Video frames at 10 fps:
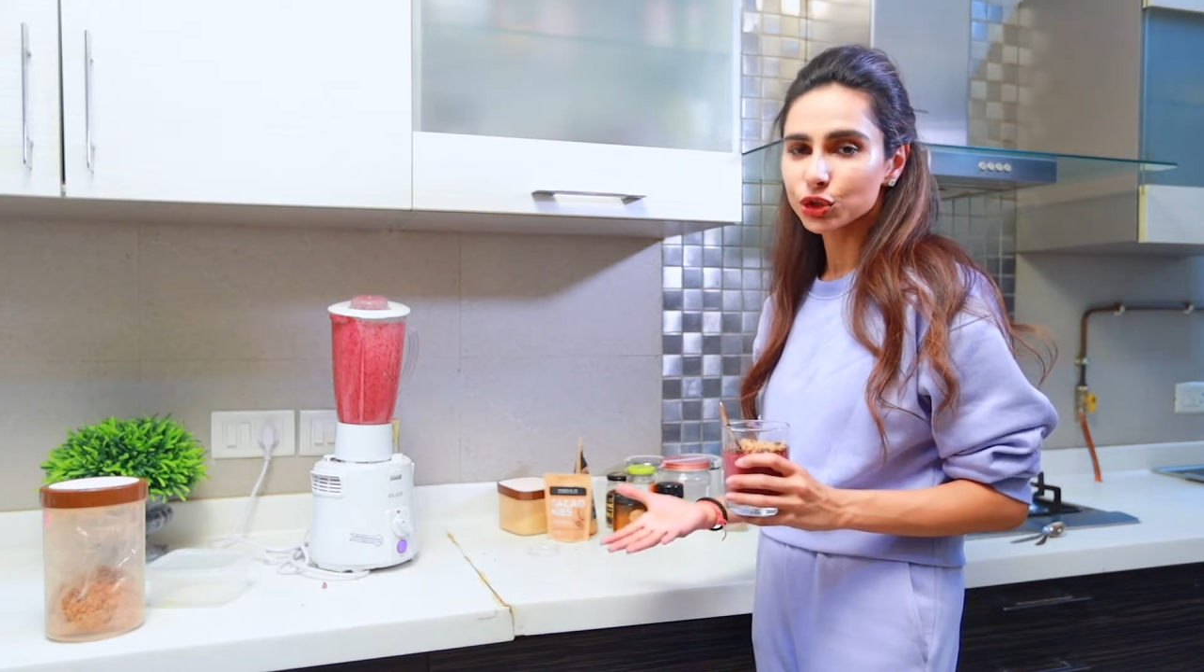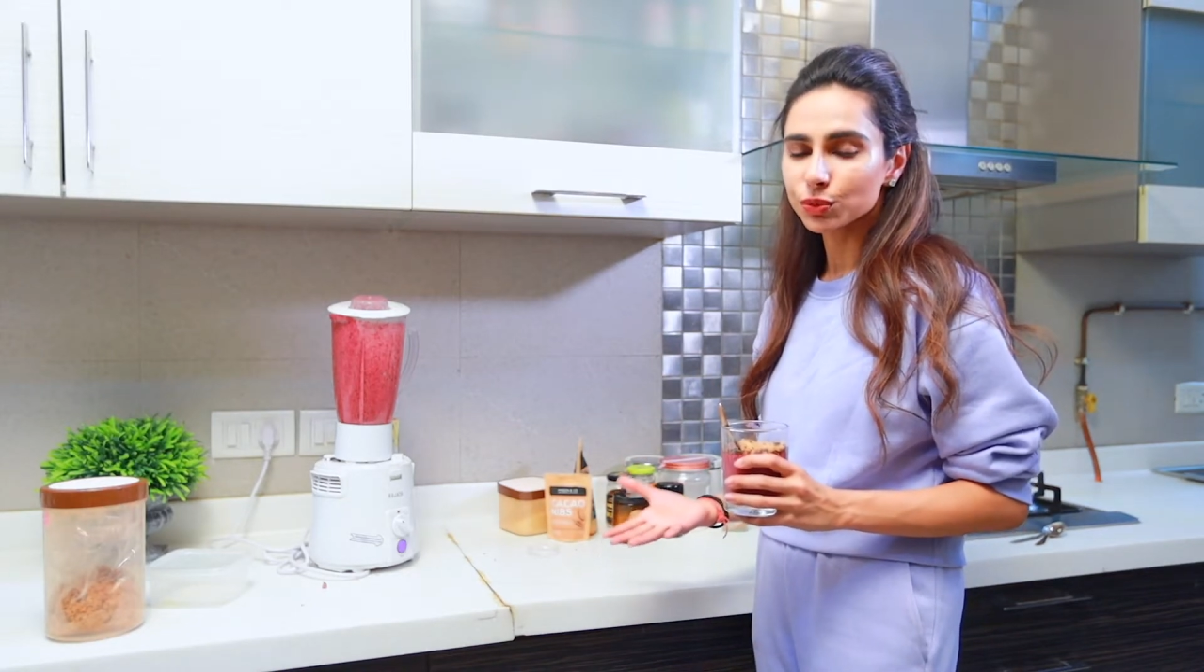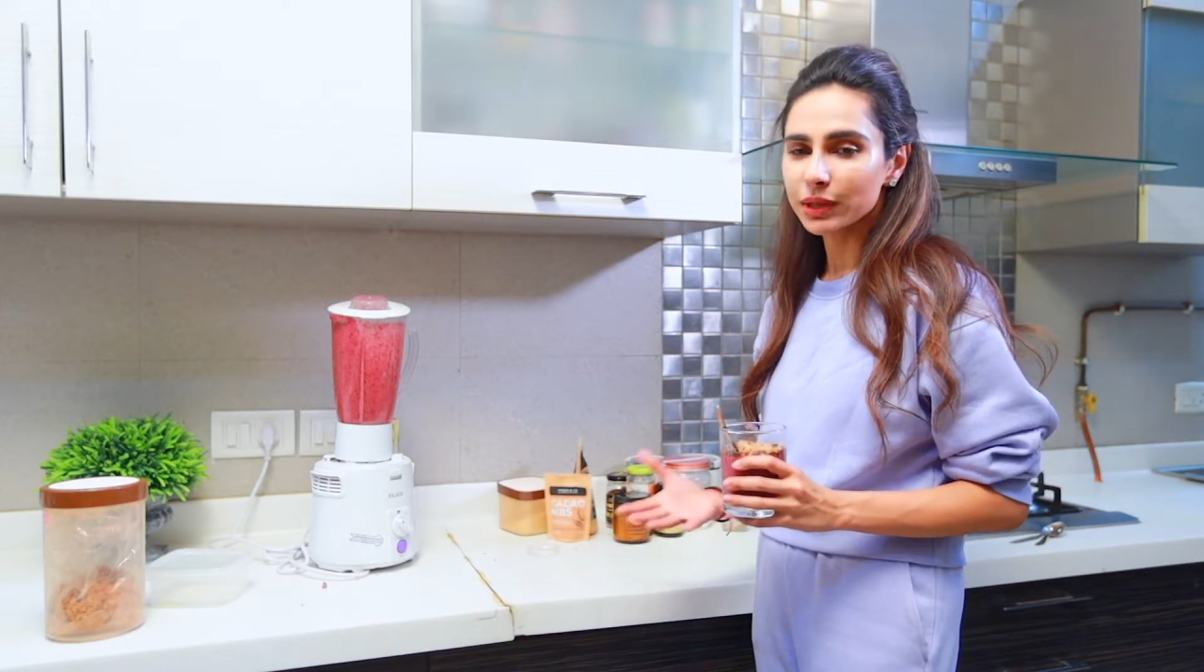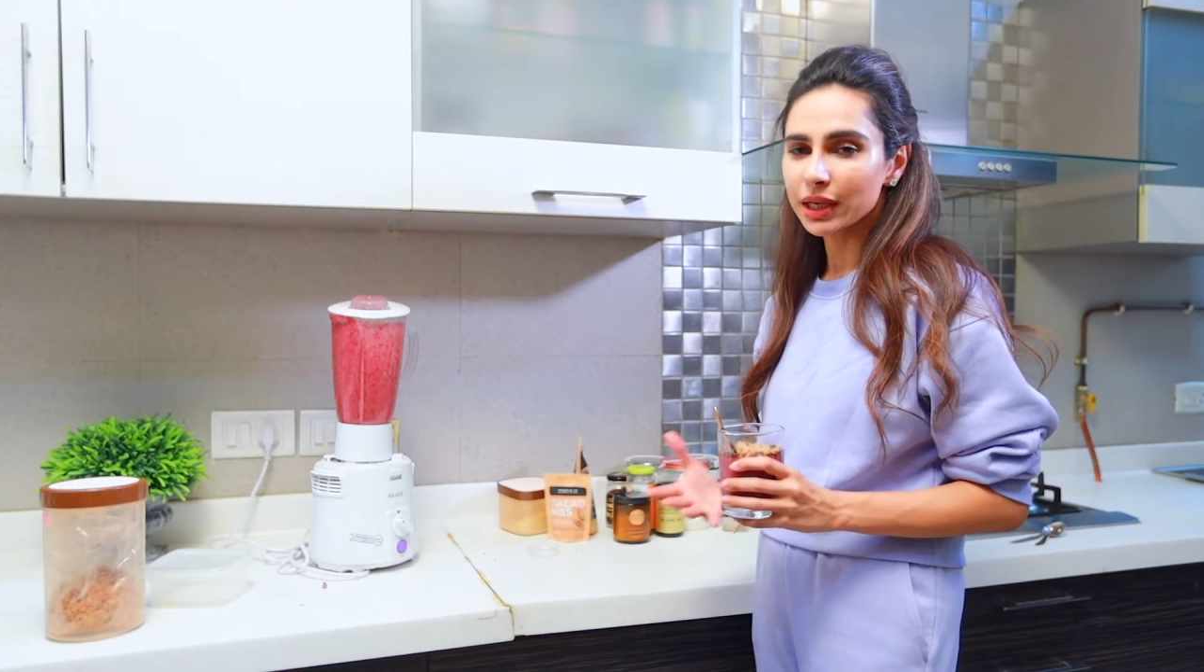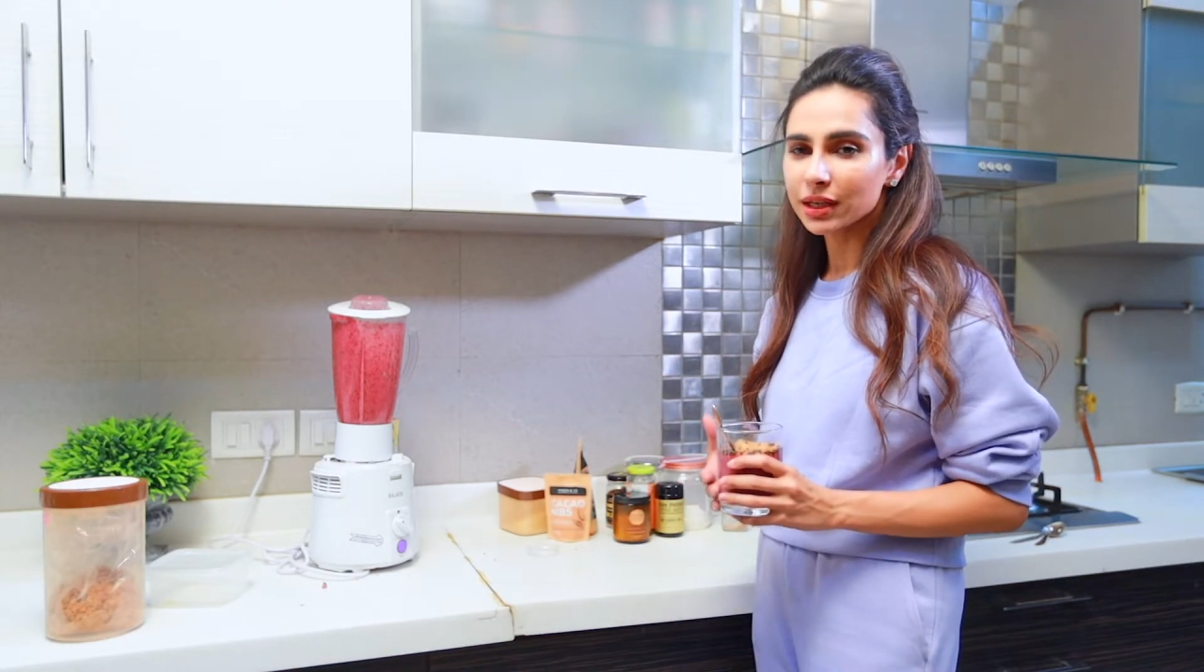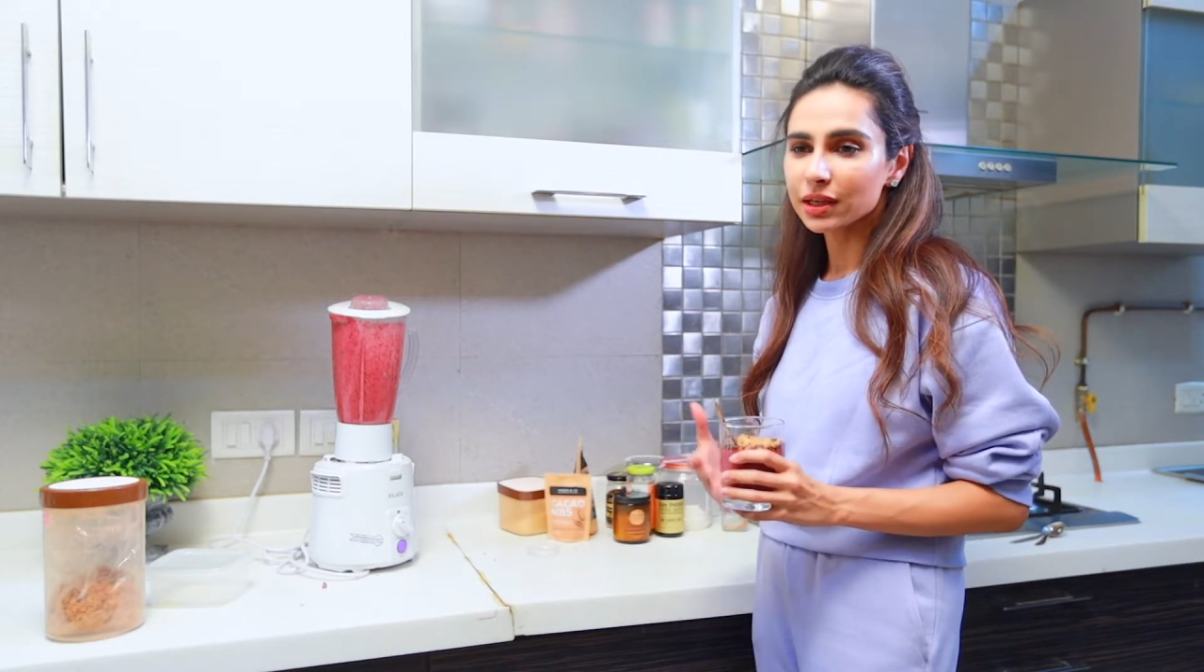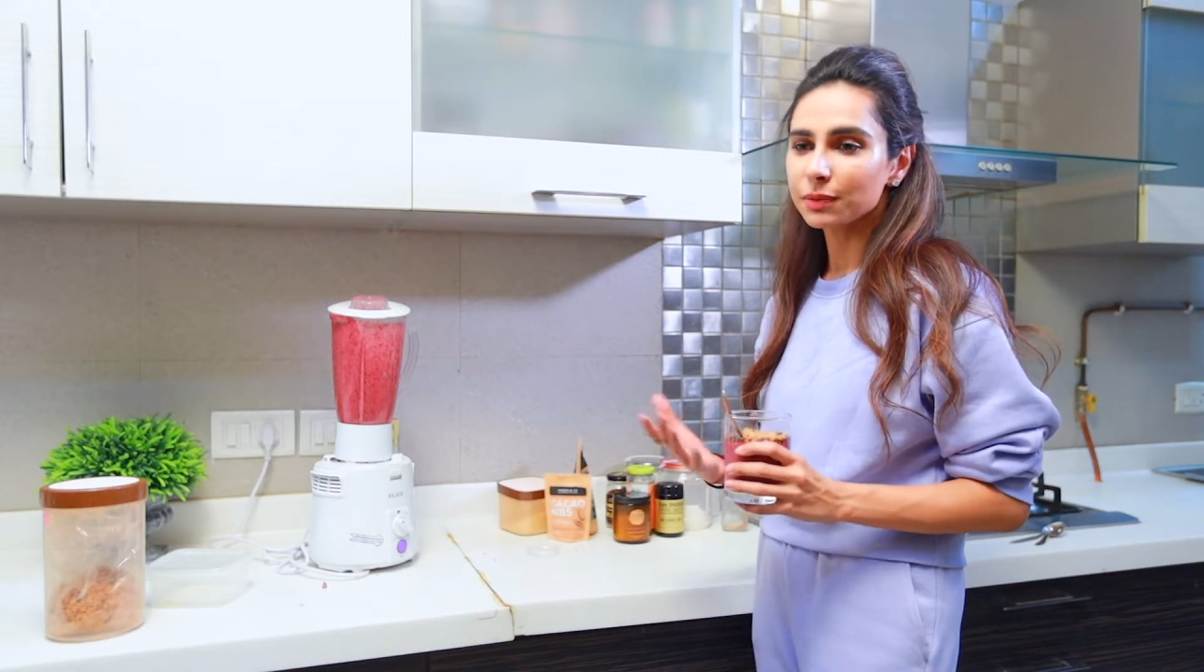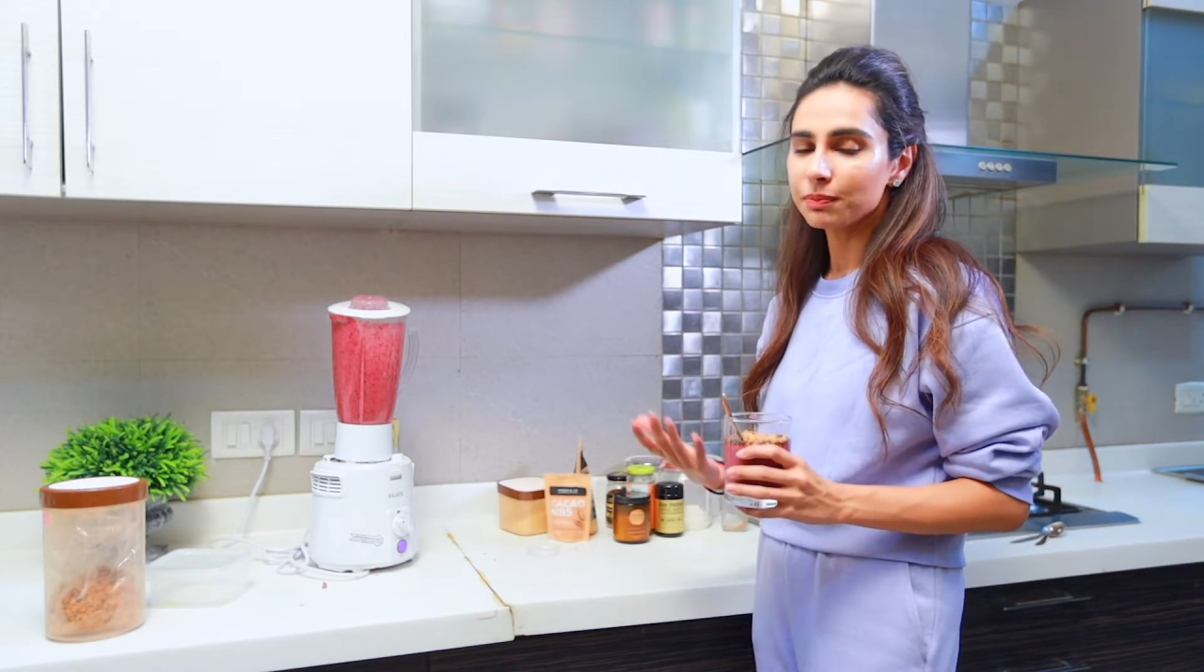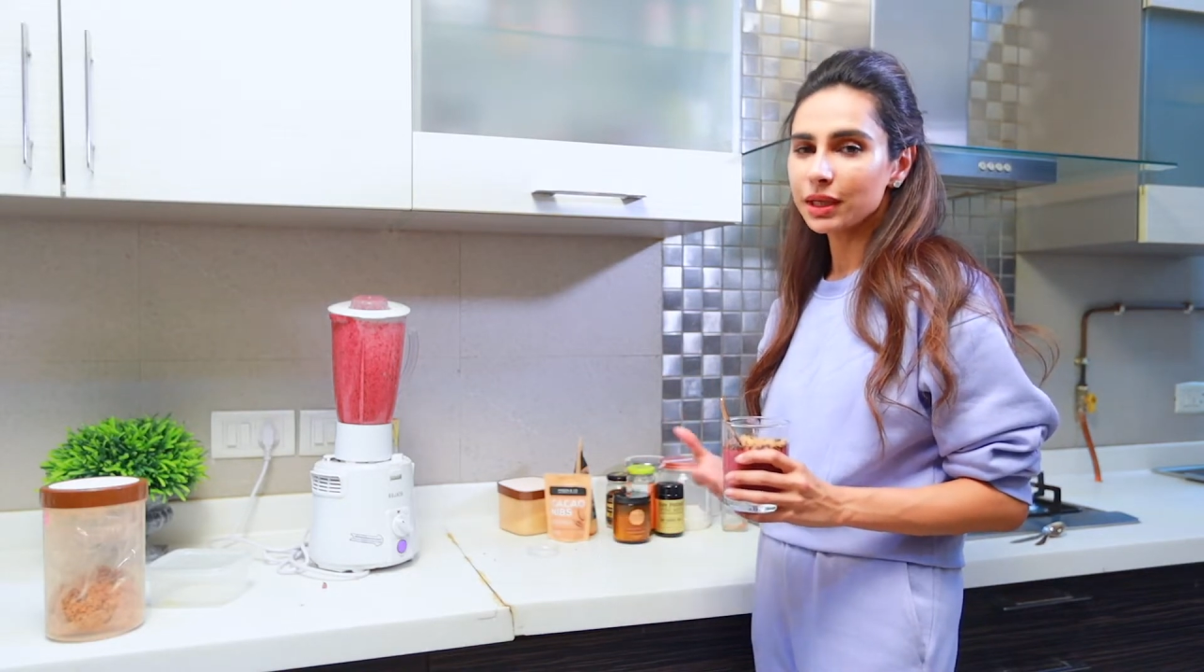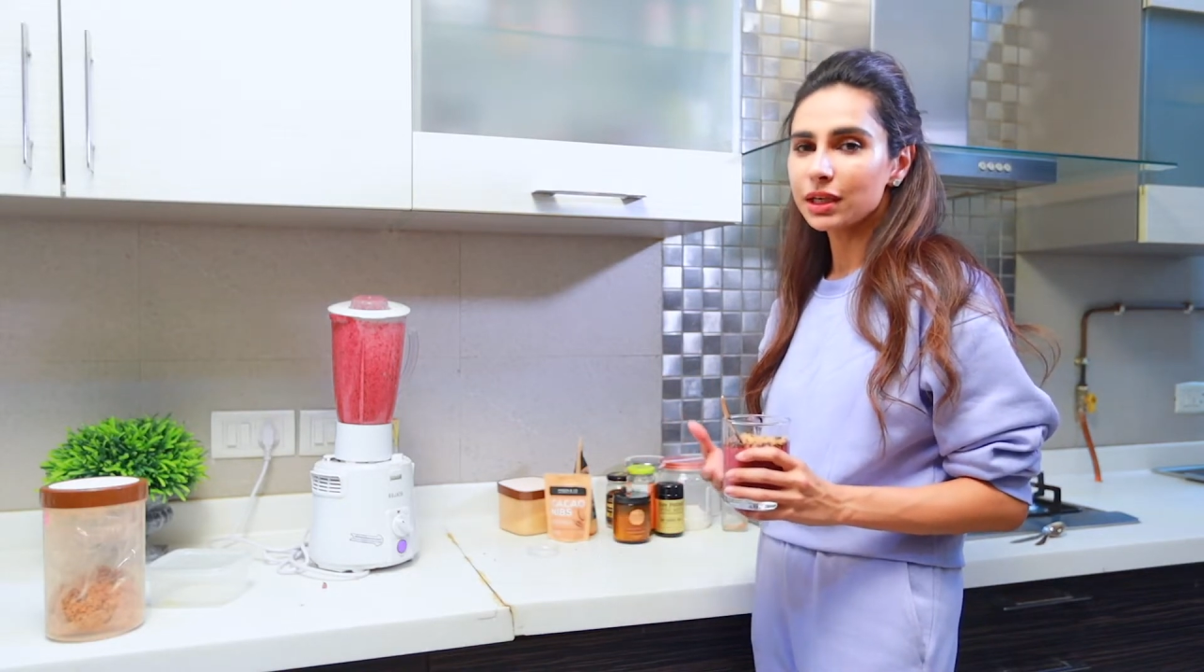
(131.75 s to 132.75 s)
to make a
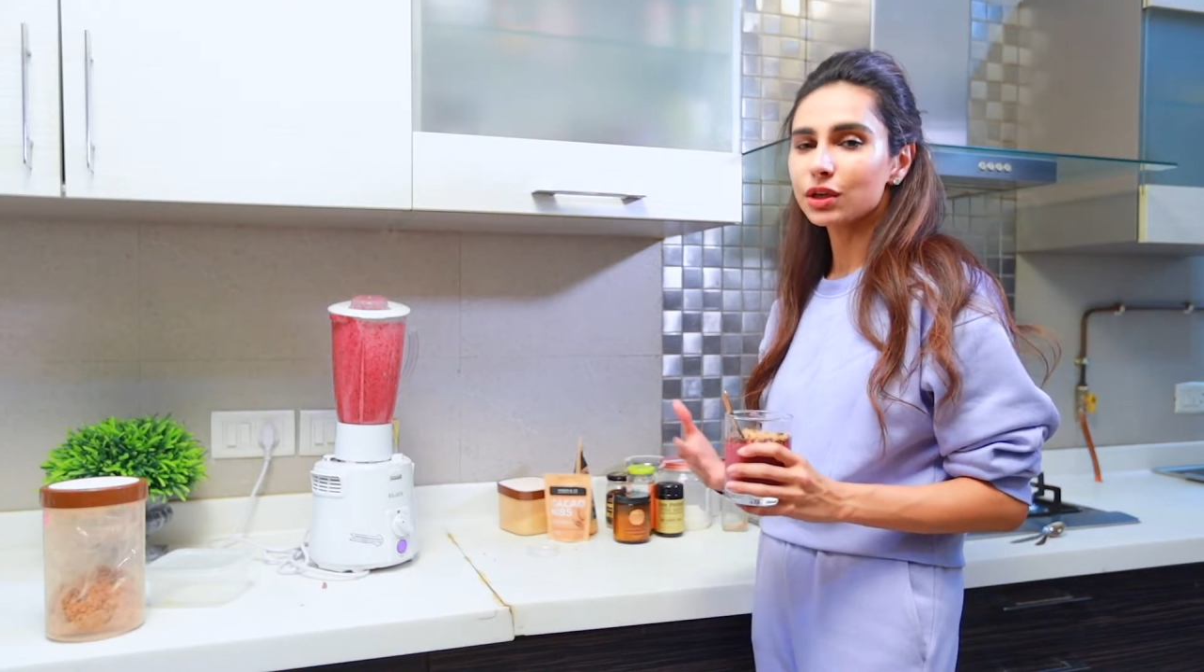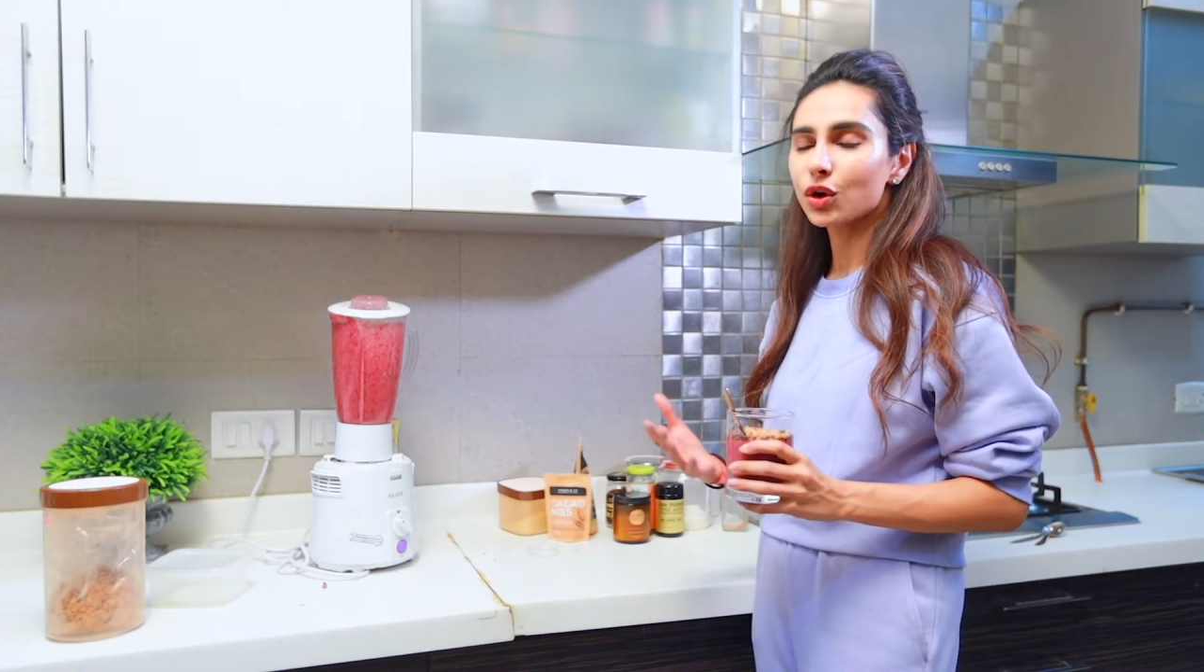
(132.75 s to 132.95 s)
meal